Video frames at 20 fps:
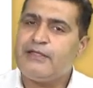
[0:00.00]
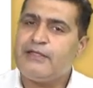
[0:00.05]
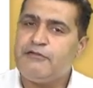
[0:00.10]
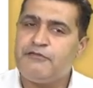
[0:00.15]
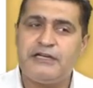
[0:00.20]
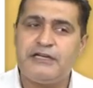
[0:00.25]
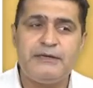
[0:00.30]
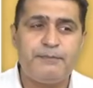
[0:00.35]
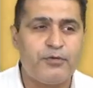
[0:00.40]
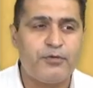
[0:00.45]

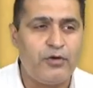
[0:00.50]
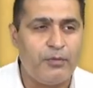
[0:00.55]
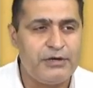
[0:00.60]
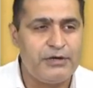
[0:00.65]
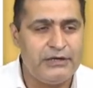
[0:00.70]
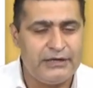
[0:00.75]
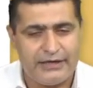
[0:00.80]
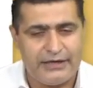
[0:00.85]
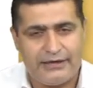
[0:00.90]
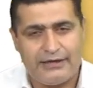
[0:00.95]
very
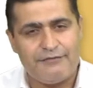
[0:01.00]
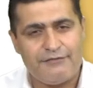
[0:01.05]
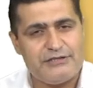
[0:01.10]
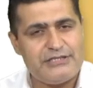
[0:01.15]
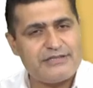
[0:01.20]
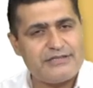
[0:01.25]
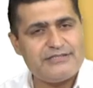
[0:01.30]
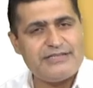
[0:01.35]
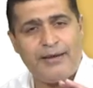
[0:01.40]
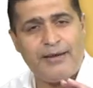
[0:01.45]
prominent area which
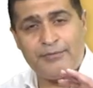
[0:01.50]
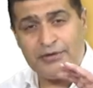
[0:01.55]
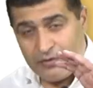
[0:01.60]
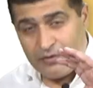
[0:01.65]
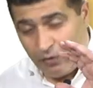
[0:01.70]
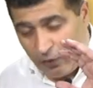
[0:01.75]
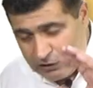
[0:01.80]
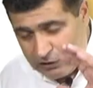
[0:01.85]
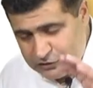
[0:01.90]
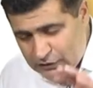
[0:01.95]
examiner
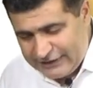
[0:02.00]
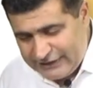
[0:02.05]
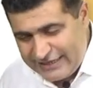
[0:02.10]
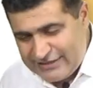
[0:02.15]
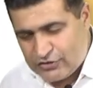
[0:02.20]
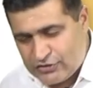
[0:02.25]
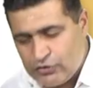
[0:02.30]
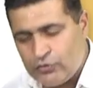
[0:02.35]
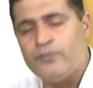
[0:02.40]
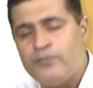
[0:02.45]
also
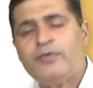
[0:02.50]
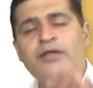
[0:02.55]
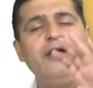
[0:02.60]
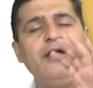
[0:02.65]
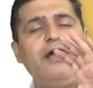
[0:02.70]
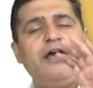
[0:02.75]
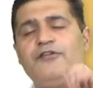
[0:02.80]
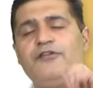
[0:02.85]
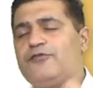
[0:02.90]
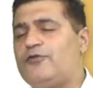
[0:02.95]
tests you,
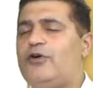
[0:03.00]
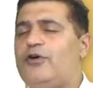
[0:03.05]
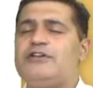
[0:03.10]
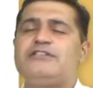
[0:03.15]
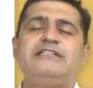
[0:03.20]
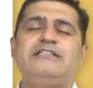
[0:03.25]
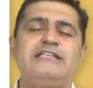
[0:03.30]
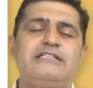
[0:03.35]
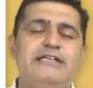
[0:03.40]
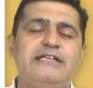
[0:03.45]
and of course,
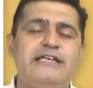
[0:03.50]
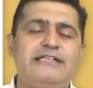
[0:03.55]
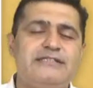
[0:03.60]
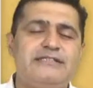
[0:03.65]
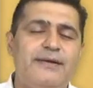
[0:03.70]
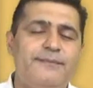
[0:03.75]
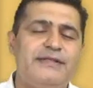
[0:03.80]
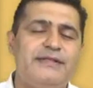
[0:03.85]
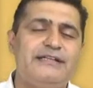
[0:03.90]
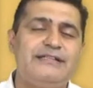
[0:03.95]
this is
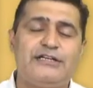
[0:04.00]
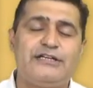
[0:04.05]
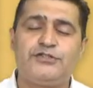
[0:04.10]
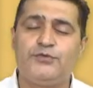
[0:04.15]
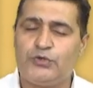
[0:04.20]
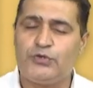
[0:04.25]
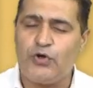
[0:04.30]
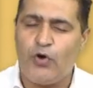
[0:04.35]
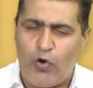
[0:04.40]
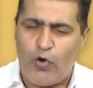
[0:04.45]
something that you
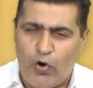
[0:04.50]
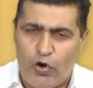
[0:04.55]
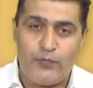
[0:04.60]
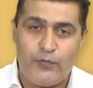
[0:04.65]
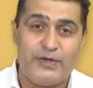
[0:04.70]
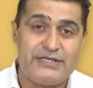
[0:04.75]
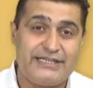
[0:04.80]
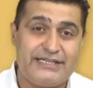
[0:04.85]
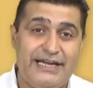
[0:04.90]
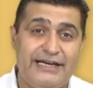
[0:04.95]
would
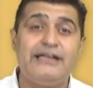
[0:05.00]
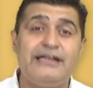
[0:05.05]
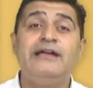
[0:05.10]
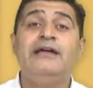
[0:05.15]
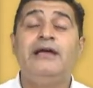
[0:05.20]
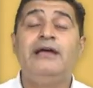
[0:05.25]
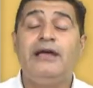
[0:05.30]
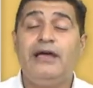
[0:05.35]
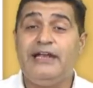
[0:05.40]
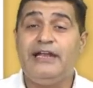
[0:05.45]
always get
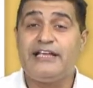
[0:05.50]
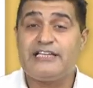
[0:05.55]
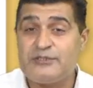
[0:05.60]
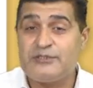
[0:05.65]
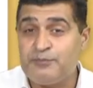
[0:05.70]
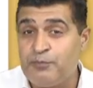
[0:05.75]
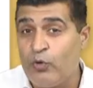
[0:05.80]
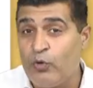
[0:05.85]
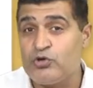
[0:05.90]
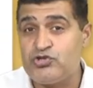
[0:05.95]
an
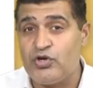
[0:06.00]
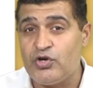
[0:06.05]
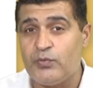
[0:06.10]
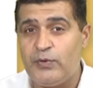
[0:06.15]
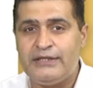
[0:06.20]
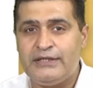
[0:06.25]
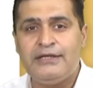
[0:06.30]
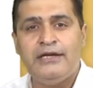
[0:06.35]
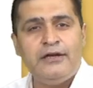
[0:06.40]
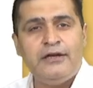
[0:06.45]
exposure
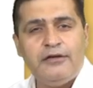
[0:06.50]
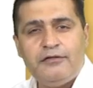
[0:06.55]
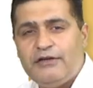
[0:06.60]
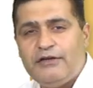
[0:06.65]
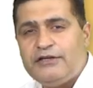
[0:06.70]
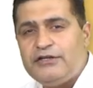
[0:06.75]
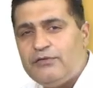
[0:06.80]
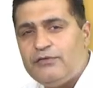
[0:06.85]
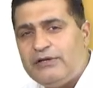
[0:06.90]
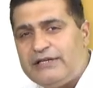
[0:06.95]
with
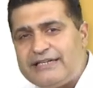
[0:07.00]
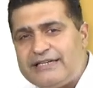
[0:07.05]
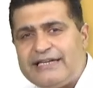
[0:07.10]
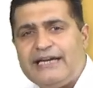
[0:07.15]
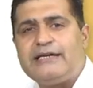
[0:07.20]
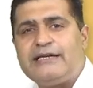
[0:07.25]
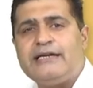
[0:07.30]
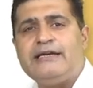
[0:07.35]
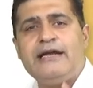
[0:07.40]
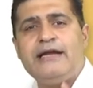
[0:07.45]
when you will
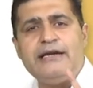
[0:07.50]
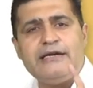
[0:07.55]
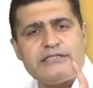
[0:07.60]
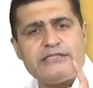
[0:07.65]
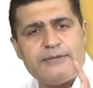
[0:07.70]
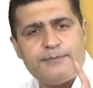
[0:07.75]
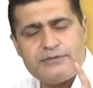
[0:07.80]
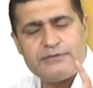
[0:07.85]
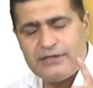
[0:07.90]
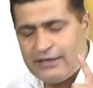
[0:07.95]
get in and
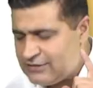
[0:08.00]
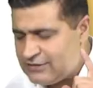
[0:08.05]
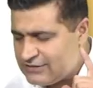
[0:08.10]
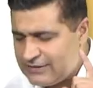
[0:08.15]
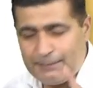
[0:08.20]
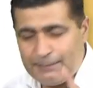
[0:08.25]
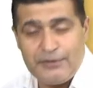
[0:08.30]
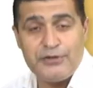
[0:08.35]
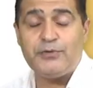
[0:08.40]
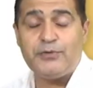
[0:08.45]

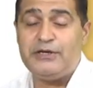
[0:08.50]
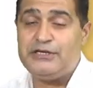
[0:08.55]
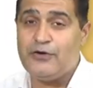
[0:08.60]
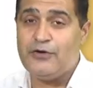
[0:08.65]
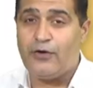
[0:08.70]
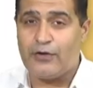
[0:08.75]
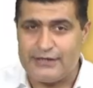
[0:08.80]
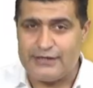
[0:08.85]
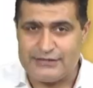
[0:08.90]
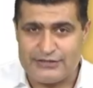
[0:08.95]
step into any
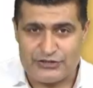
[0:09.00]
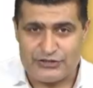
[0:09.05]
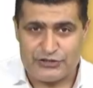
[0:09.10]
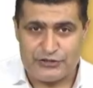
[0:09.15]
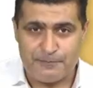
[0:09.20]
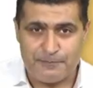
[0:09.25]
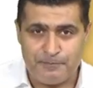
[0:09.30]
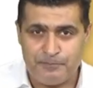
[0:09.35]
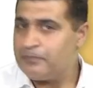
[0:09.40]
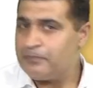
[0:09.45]
organization.
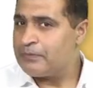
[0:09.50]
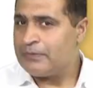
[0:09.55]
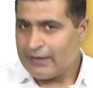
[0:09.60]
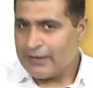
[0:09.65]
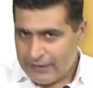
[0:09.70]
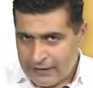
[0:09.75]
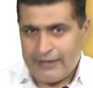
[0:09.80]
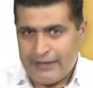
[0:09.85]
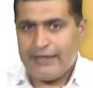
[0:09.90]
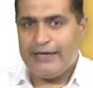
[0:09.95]

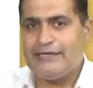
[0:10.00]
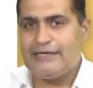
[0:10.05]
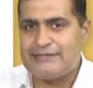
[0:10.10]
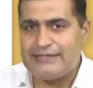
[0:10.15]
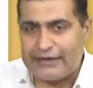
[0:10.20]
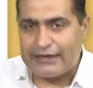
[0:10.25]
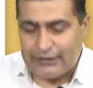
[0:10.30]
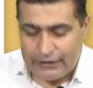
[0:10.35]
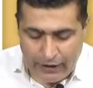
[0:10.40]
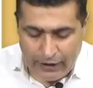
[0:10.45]
Is
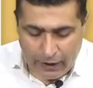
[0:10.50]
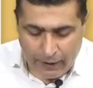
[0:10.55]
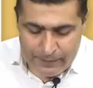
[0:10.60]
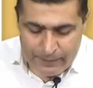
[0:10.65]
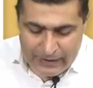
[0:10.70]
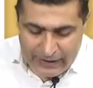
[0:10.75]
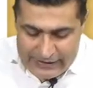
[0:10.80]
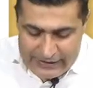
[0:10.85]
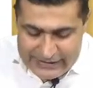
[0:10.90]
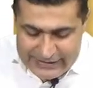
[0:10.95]
that clear?
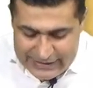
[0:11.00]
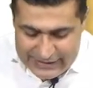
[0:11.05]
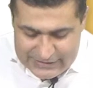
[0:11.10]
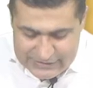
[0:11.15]
Yes,